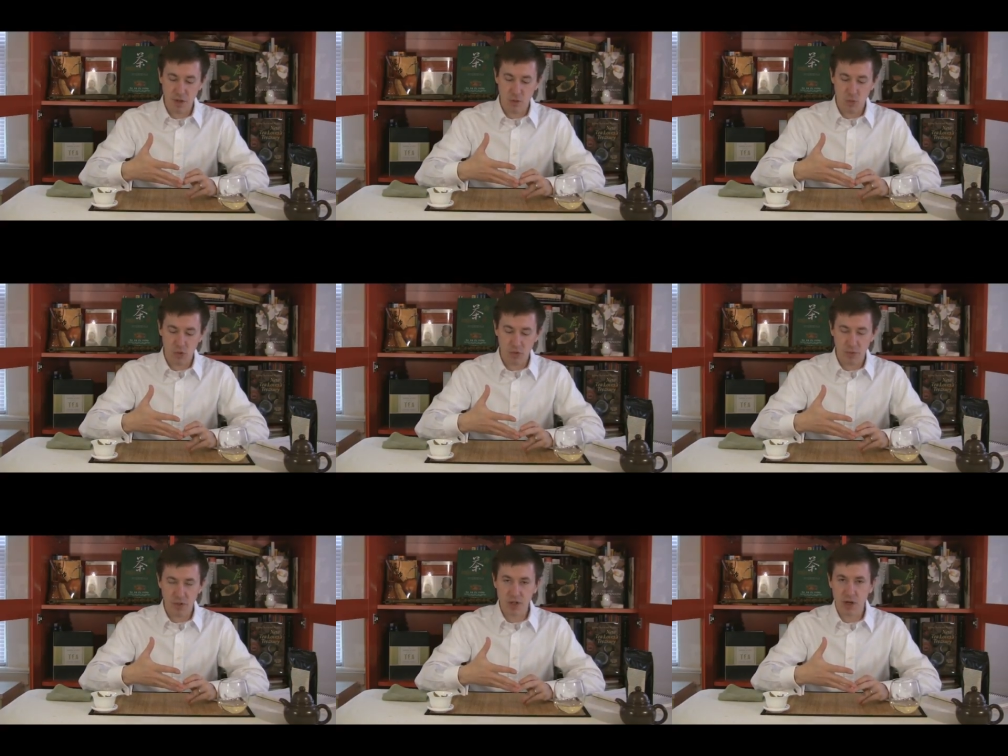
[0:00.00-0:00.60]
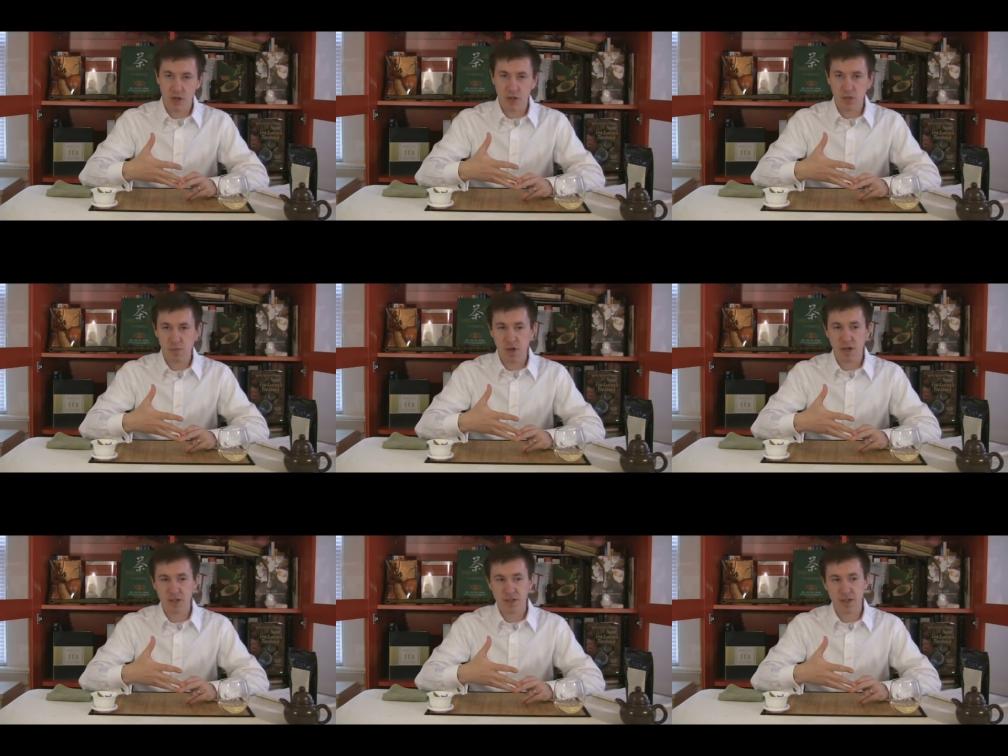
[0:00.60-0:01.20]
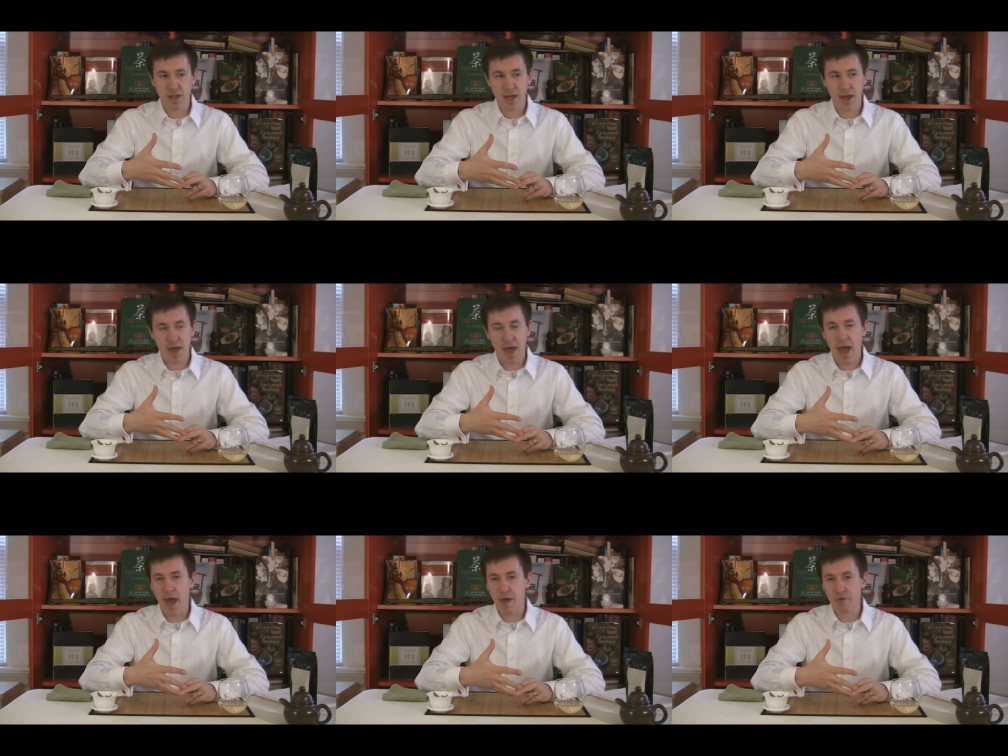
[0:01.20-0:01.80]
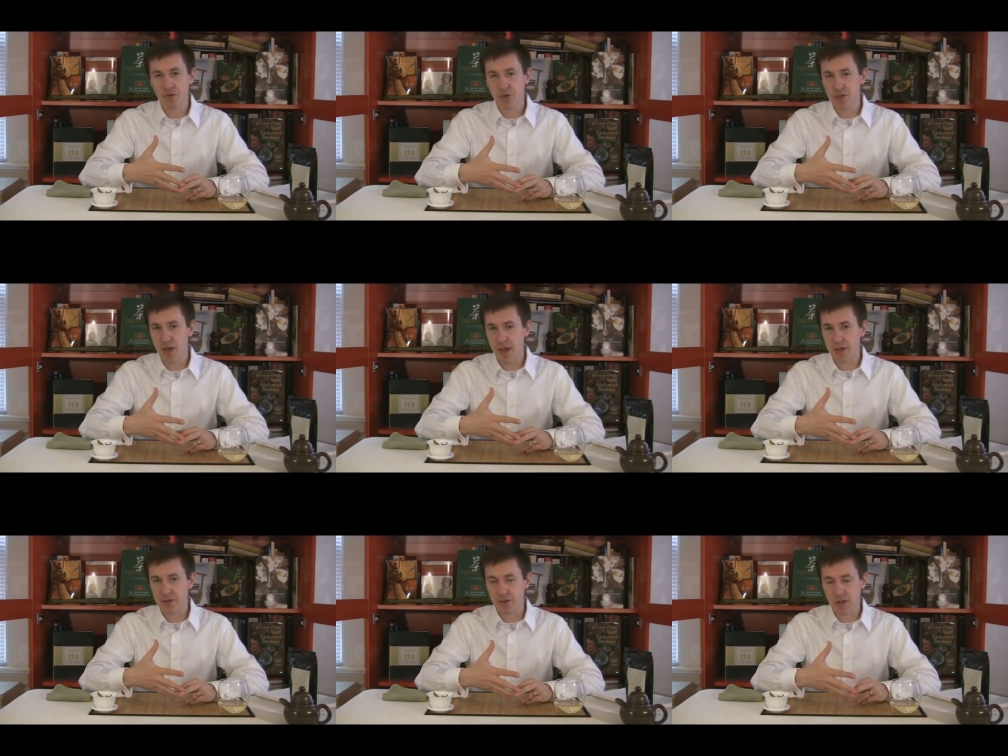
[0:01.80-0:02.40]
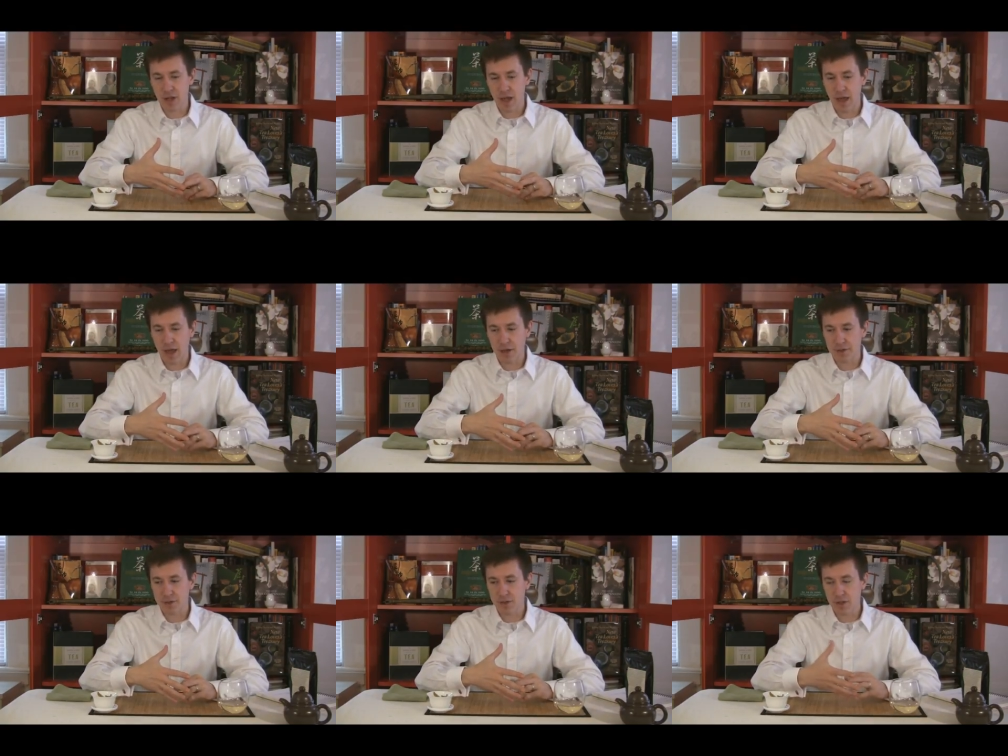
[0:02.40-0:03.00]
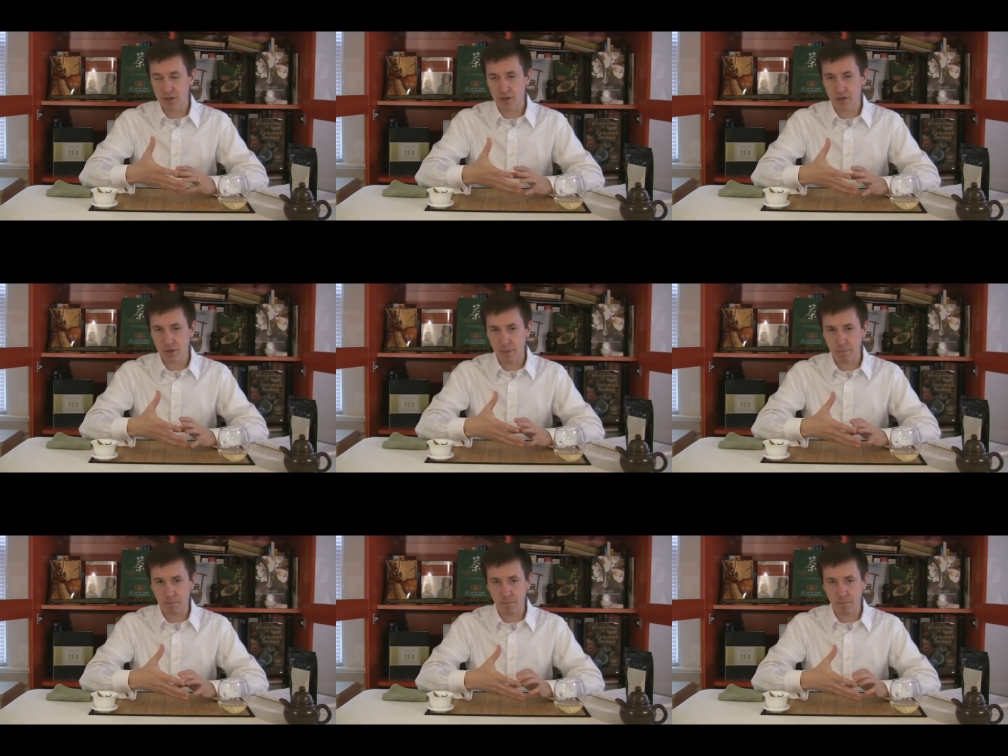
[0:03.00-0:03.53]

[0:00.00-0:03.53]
We're going to be talking about any kind of aftertaste that it has, that